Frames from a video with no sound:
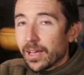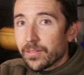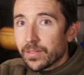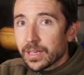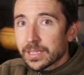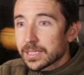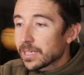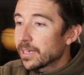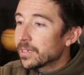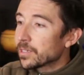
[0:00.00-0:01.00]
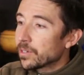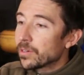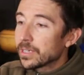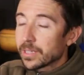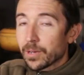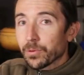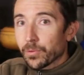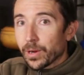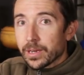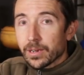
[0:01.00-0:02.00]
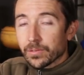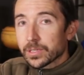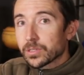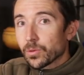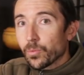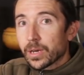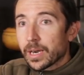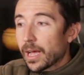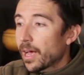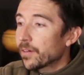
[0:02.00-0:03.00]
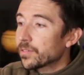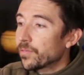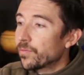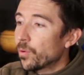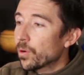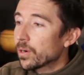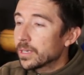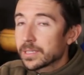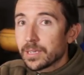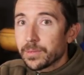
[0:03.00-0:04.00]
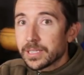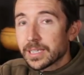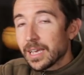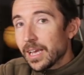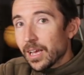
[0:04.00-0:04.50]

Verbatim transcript: And this is a good example right here. This is a one and a half to four, a Simmons.